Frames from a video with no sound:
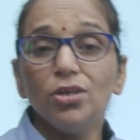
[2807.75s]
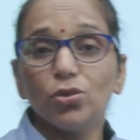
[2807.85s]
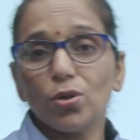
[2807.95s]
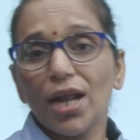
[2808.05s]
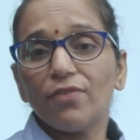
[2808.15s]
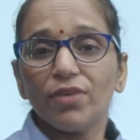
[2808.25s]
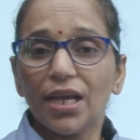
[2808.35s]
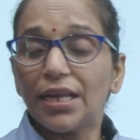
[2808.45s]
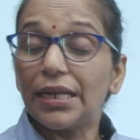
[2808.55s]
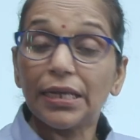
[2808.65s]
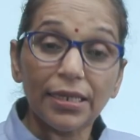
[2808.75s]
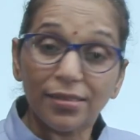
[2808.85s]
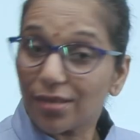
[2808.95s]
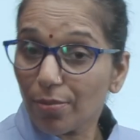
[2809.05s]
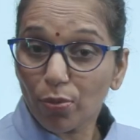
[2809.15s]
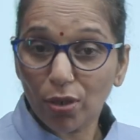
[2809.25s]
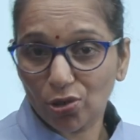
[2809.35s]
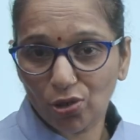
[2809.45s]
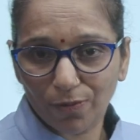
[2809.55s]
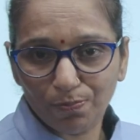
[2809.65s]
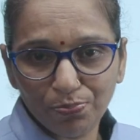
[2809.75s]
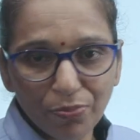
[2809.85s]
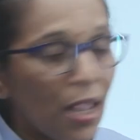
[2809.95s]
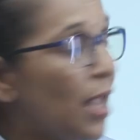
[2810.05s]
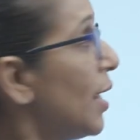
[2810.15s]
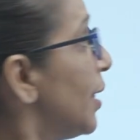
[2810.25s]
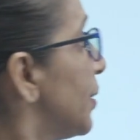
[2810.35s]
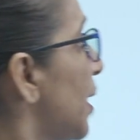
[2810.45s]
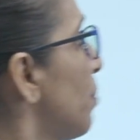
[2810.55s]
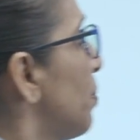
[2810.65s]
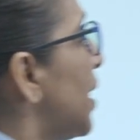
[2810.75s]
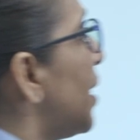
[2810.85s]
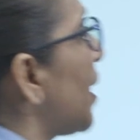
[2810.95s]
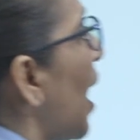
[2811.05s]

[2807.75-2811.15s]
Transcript: so that we can increase the production. Then meat